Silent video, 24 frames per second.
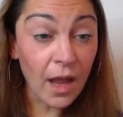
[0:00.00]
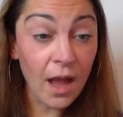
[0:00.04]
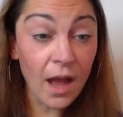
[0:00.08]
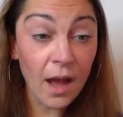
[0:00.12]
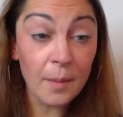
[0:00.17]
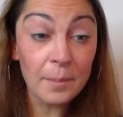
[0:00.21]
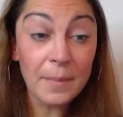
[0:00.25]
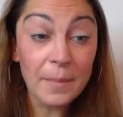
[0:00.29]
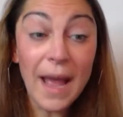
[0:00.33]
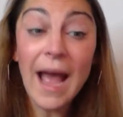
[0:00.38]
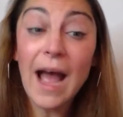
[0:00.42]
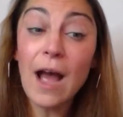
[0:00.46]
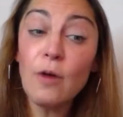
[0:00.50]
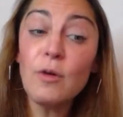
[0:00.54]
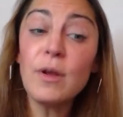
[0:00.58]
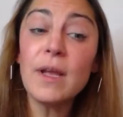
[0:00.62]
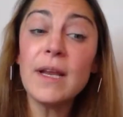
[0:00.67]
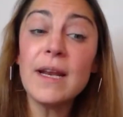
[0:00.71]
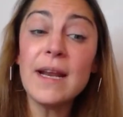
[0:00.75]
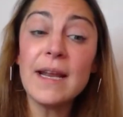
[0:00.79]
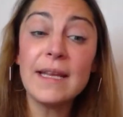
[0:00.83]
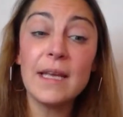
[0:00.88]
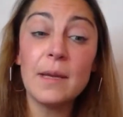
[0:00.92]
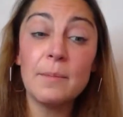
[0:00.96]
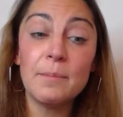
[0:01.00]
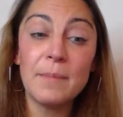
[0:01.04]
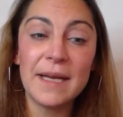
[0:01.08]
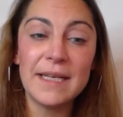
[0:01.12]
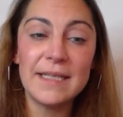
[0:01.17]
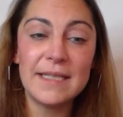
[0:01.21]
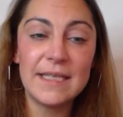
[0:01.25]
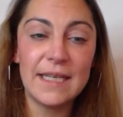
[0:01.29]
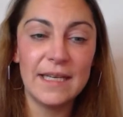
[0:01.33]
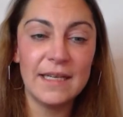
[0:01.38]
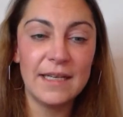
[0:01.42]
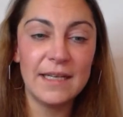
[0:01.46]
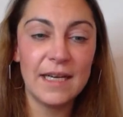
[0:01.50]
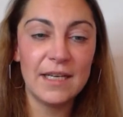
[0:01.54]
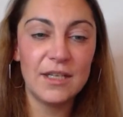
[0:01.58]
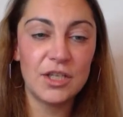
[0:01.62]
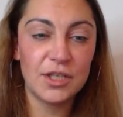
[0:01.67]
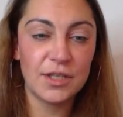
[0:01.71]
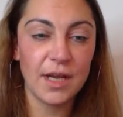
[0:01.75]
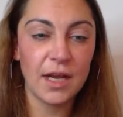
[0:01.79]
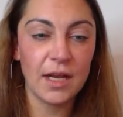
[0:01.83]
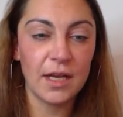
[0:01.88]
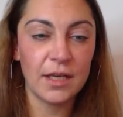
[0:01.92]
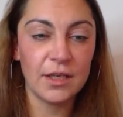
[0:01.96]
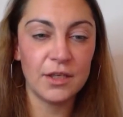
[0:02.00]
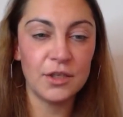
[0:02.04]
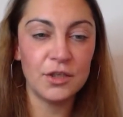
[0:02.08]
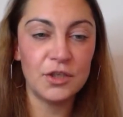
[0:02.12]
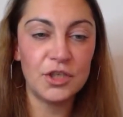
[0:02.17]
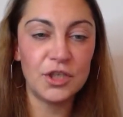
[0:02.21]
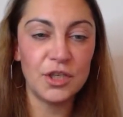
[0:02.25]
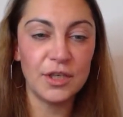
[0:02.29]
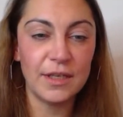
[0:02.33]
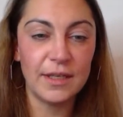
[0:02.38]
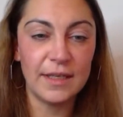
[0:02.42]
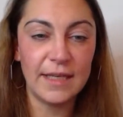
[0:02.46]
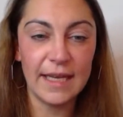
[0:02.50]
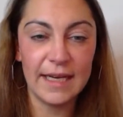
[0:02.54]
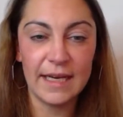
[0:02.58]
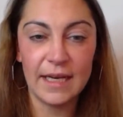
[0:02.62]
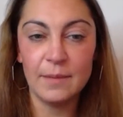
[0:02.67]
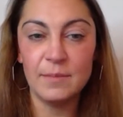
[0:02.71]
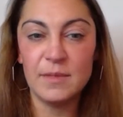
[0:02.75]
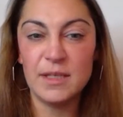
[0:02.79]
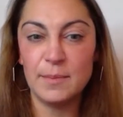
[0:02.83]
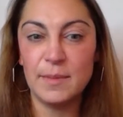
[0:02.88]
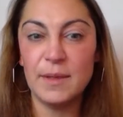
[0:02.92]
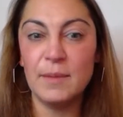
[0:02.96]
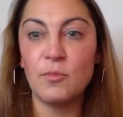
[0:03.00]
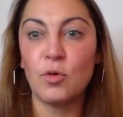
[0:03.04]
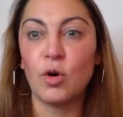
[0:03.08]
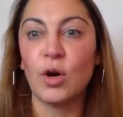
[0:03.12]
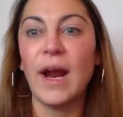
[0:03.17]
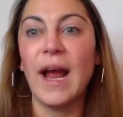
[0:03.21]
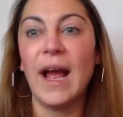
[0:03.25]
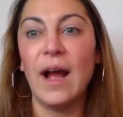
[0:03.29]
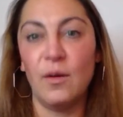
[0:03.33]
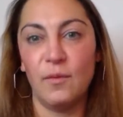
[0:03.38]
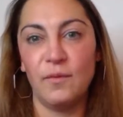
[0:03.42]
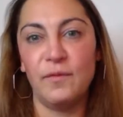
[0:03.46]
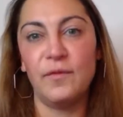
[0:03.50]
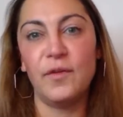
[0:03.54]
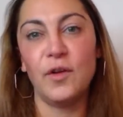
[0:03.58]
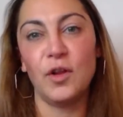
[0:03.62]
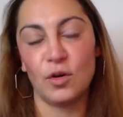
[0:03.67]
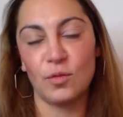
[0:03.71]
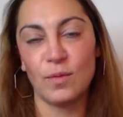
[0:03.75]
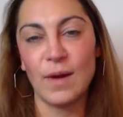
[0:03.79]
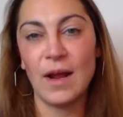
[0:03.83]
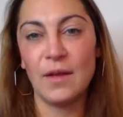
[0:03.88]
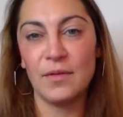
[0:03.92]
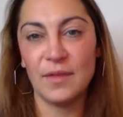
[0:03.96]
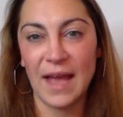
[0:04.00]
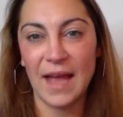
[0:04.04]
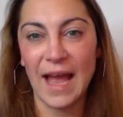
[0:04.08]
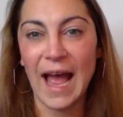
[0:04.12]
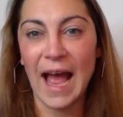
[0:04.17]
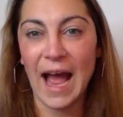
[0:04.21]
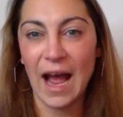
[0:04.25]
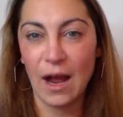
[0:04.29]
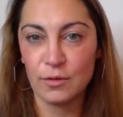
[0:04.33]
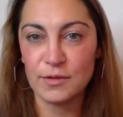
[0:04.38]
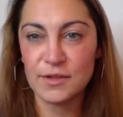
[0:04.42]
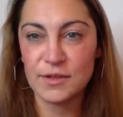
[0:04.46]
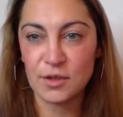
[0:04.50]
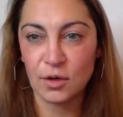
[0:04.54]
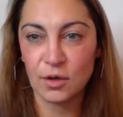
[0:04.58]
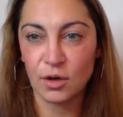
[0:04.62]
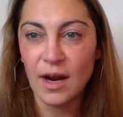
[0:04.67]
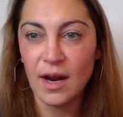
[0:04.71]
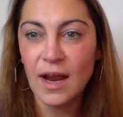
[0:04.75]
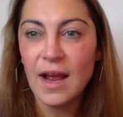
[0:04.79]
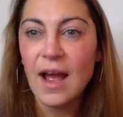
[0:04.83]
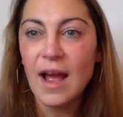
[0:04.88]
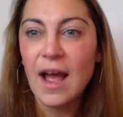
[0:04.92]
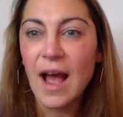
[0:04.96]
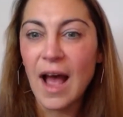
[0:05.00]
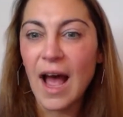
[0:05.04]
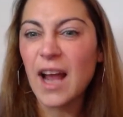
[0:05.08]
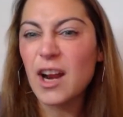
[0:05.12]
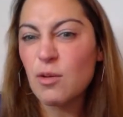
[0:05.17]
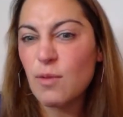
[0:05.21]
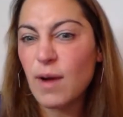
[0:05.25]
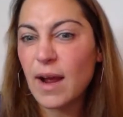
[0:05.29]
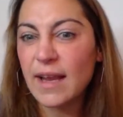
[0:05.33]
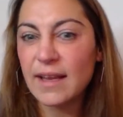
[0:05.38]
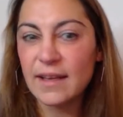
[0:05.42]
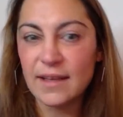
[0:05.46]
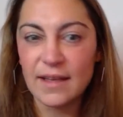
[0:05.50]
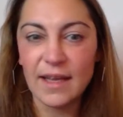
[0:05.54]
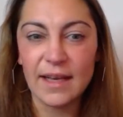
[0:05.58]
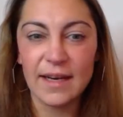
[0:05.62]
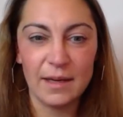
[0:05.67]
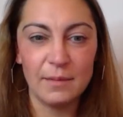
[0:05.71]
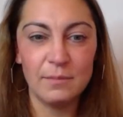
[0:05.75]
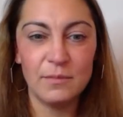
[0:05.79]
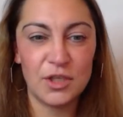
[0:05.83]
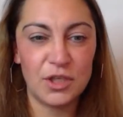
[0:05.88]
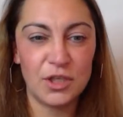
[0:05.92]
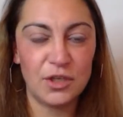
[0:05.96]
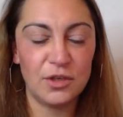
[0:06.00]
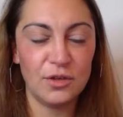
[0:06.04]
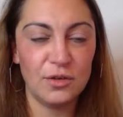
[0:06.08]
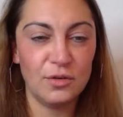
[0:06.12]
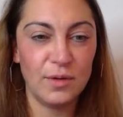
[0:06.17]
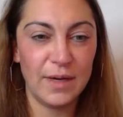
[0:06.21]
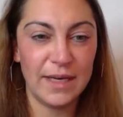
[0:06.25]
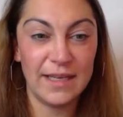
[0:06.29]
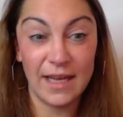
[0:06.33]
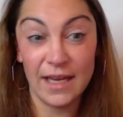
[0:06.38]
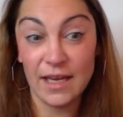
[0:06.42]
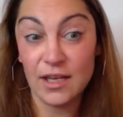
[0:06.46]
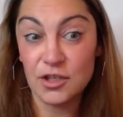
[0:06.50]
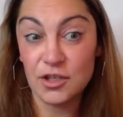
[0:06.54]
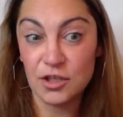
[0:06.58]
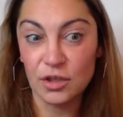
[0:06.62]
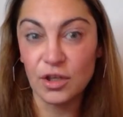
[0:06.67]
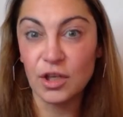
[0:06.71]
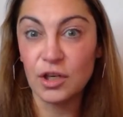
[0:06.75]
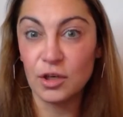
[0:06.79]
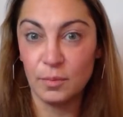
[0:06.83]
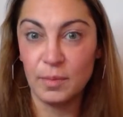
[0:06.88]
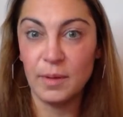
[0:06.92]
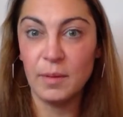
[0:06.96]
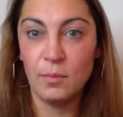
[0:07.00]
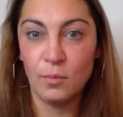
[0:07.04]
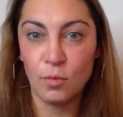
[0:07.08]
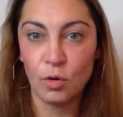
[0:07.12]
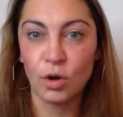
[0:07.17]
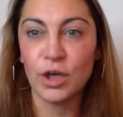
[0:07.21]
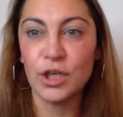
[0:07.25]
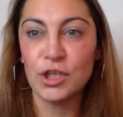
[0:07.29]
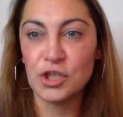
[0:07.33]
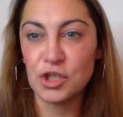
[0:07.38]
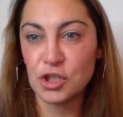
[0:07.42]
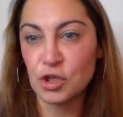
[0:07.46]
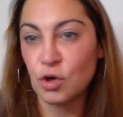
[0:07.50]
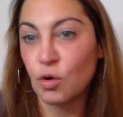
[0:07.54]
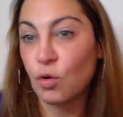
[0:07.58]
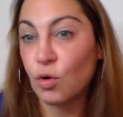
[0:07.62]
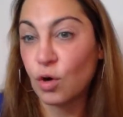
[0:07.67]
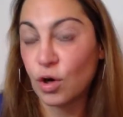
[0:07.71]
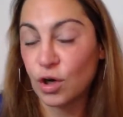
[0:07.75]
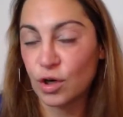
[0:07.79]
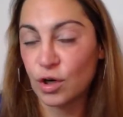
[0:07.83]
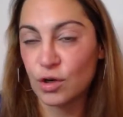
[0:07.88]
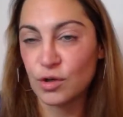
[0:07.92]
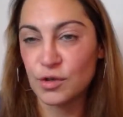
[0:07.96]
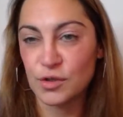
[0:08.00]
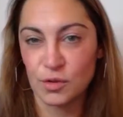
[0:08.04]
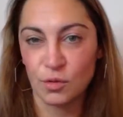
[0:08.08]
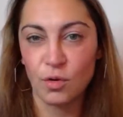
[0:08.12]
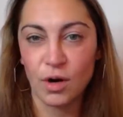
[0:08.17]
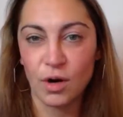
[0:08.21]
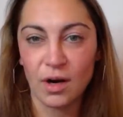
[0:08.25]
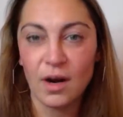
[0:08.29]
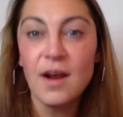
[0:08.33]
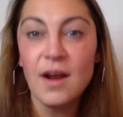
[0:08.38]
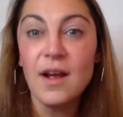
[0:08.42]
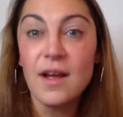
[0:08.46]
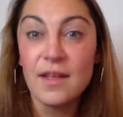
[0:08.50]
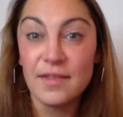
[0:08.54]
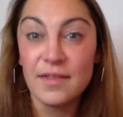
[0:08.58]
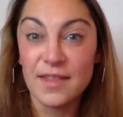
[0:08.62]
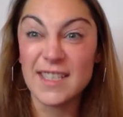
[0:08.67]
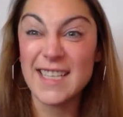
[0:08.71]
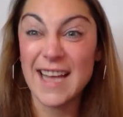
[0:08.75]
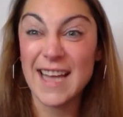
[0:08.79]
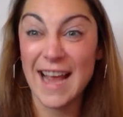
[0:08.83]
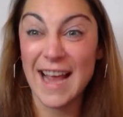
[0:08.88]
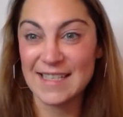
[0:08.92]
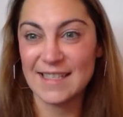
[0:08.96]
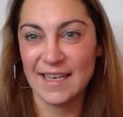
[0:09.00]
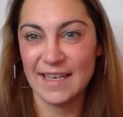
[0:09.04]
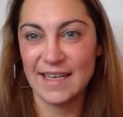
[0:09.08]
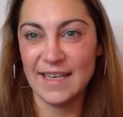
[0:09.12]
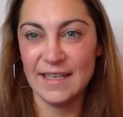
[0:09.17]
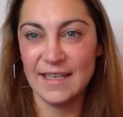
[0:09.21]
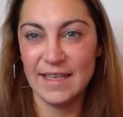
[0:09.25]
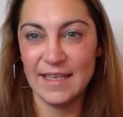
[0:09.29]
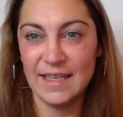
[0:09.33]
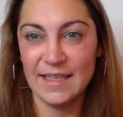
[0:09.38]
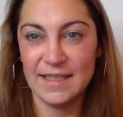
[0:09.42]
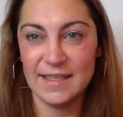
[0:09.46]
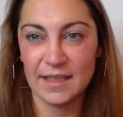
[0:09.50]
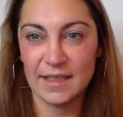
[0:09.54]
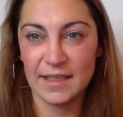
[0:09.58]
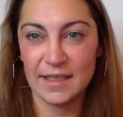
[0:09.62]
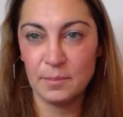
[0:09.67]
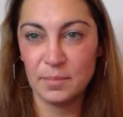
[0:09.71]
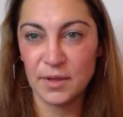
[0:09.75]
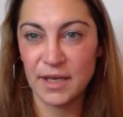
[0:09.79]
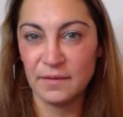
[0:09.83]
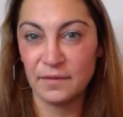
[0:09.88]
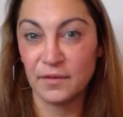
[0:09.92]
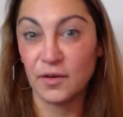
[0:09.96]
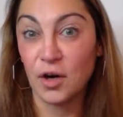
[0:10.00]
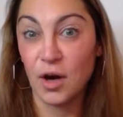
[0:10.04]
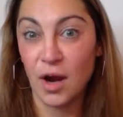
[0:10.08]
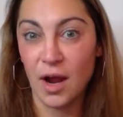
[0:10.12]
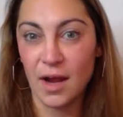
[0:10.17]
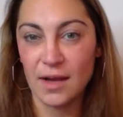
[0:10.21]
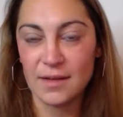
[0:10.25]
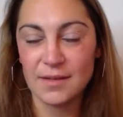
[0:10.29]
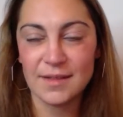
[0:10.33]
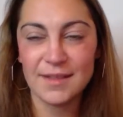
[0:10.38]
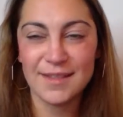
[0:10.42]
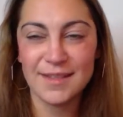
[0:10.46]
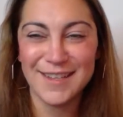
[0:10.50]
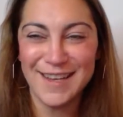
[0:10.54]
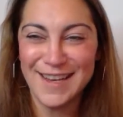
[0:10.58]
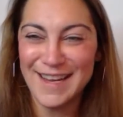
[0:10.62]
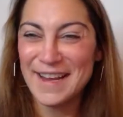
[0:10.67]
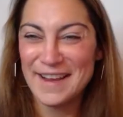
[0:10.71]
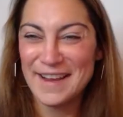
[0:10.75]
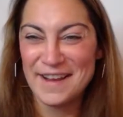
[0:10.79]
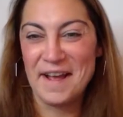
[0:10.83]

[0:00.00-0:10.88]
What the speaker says: how can I get my teenage son to get him to be more helpful around the house? Or how do I get him to engage a little bit more in chores or the tasks that he needs to complete for us?